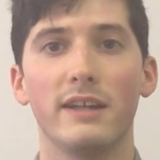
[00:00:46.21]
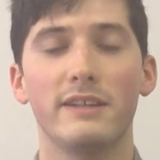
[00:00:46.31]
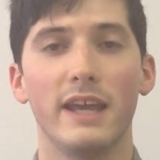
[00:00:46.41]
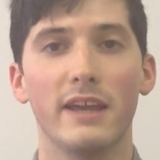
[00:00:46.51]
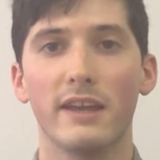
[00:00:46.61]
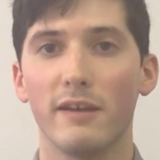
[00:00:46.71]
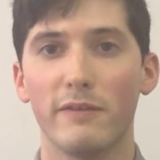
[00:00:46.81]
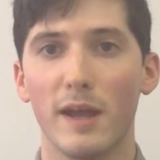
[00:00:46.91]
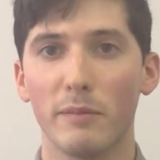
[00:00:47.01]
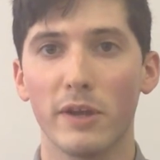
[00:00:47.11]
take a
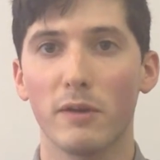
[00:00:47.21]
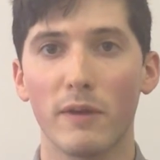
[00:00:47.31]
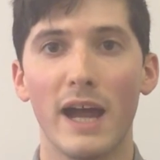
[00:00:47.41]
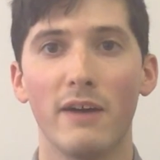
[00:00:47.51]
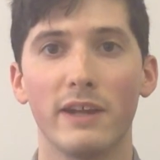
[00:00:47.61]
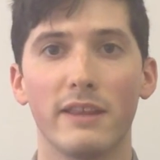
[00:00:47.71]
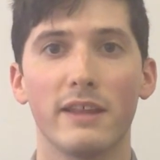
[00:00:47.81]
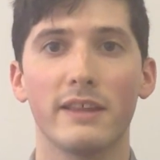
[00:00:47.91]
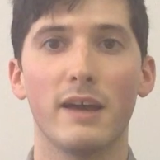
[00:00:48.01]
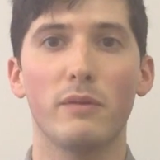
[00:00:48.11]
family around, I
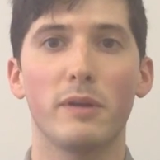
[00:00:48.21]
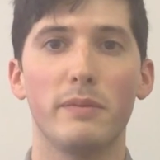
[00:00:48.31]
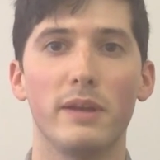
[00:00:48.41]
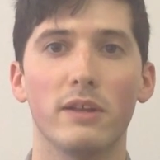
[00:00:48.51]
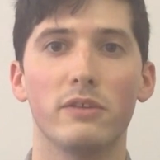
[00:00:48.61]
think that would appeal